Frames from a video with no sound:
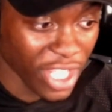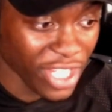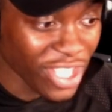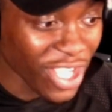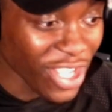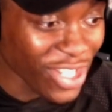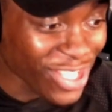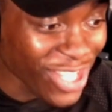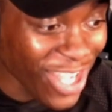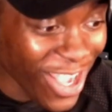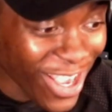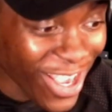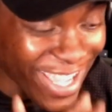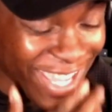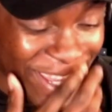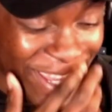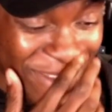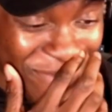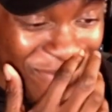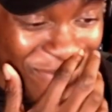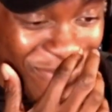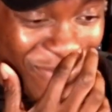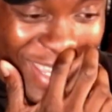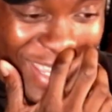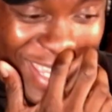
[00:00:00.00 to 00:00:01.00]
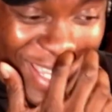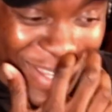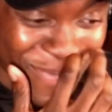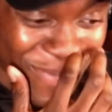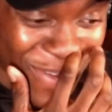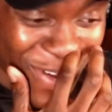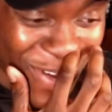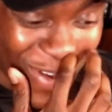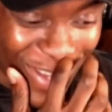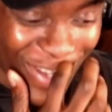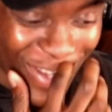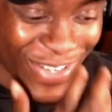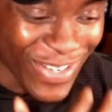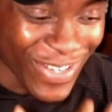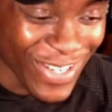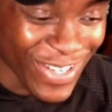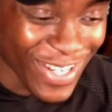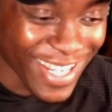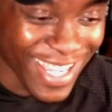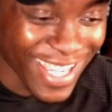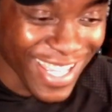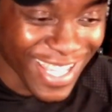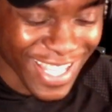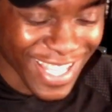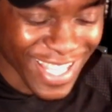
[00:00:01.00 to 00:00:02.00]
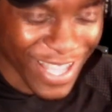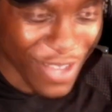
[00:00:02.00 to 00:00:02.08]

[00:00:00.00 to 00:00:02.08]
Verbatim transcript: They're targeting Mikumo-kun.